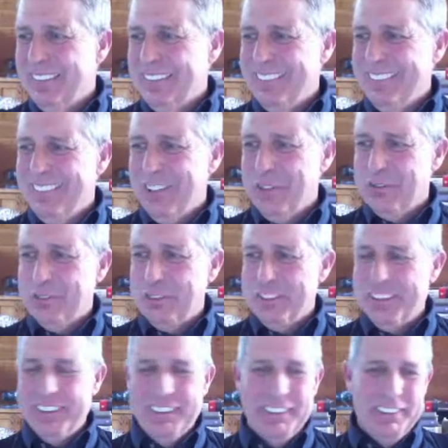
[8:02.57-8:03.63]

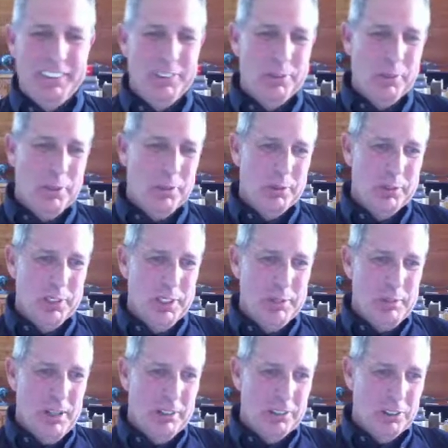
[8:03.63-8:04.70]
hopefully you won't worry
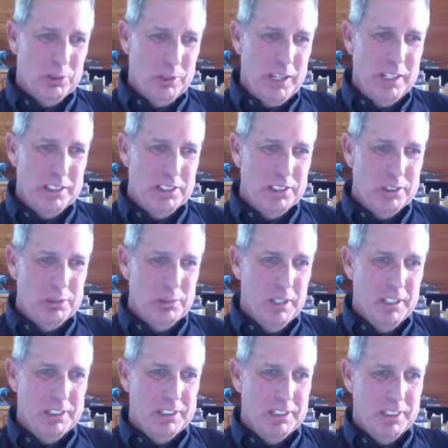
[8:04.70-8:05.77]
about grades too
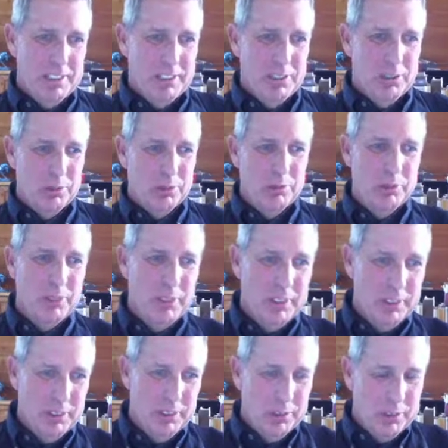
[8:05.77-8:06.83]
much, and you'll
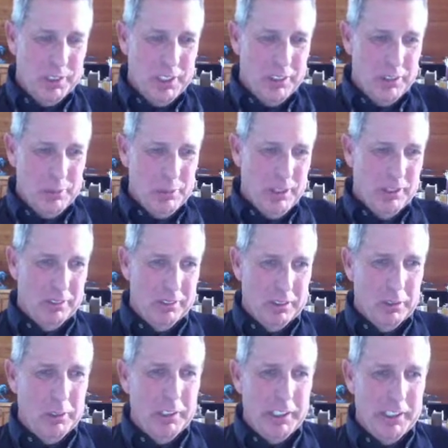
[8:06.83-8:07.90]
care about
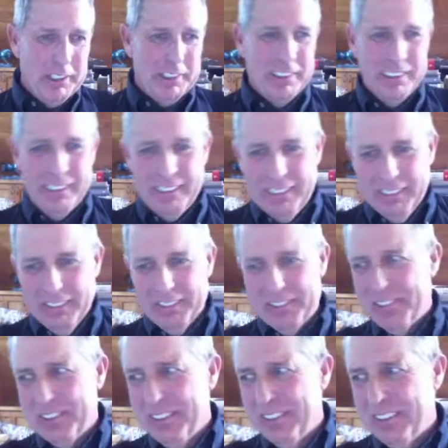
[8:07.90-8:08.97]
learning.
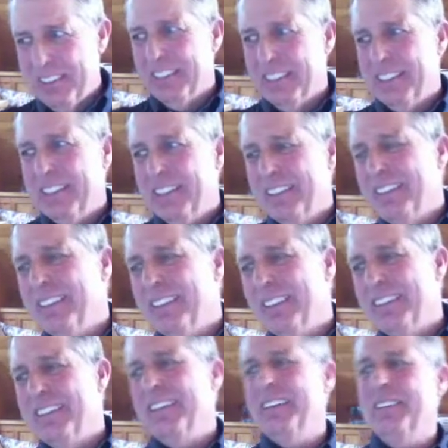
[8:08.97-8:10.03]
So
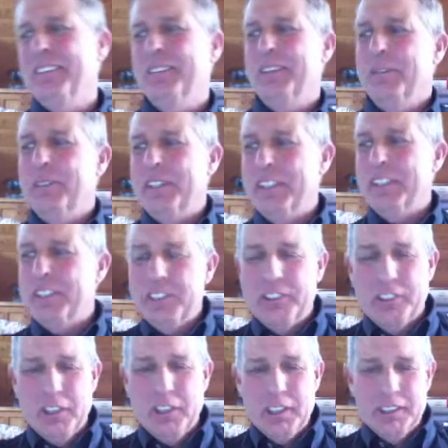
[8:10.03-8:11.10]
I'm an easy
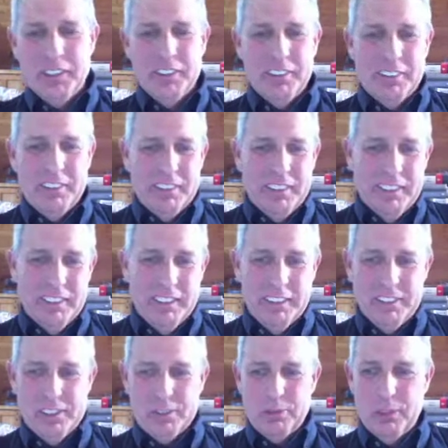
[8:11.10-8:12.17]
grader, and
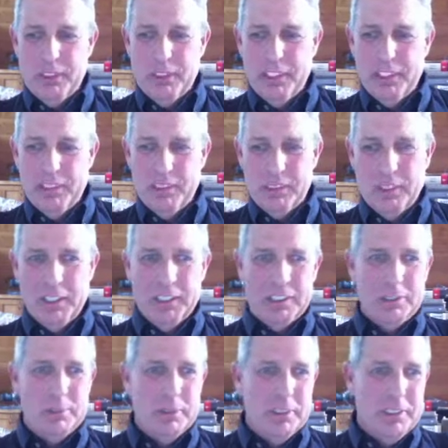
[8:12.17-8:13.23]
I just want you to have a great
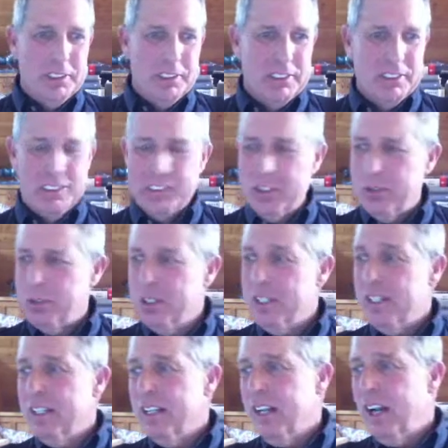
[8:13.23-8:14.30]
experience. So
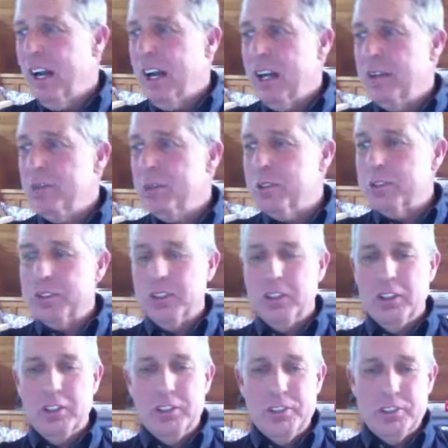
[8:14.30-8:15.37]
I will
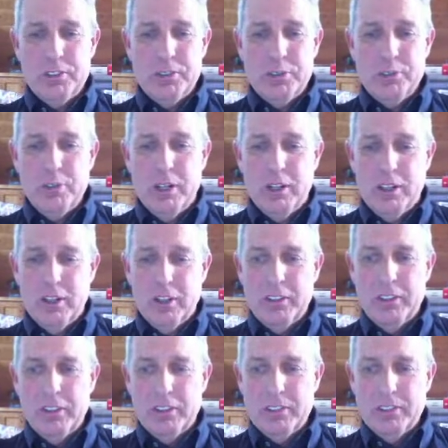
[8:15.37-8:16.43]
talk to you
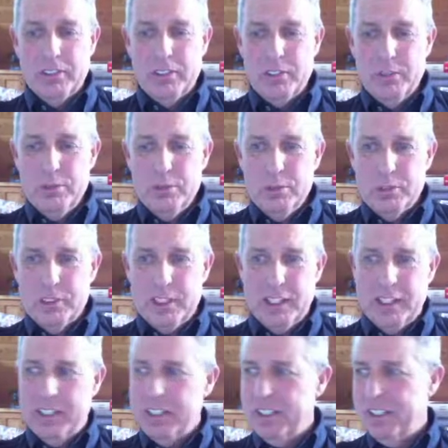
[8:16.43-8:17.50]
on
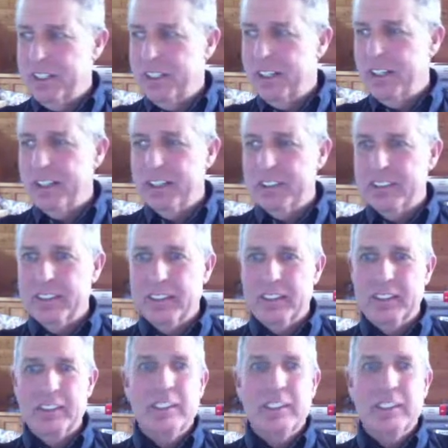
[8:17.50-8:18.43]
Tuesday, and